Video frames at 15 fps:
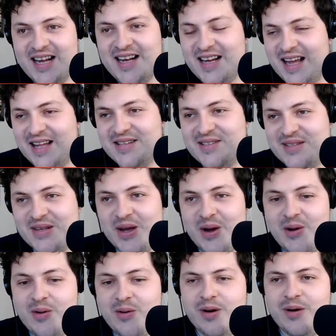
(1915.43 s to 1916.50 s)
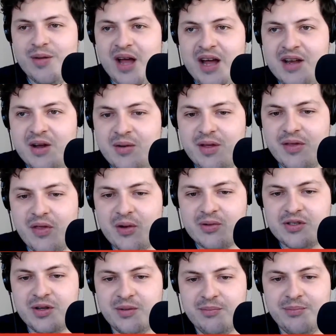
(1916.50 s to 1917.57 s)
And so I know that there was
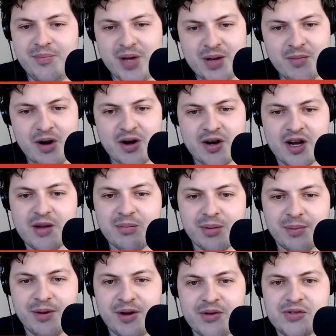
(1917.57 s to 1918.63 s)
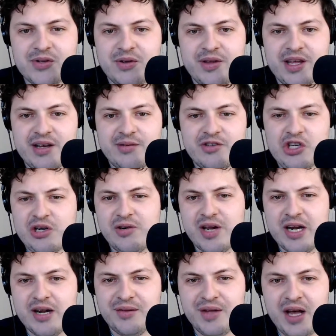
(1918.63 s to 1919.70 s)
a big marketing proposal that generated
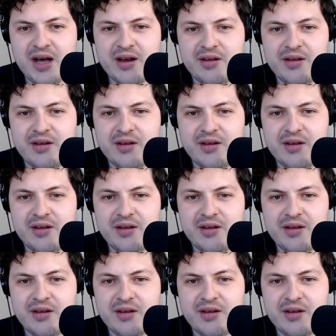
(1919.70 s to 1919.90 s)
a lot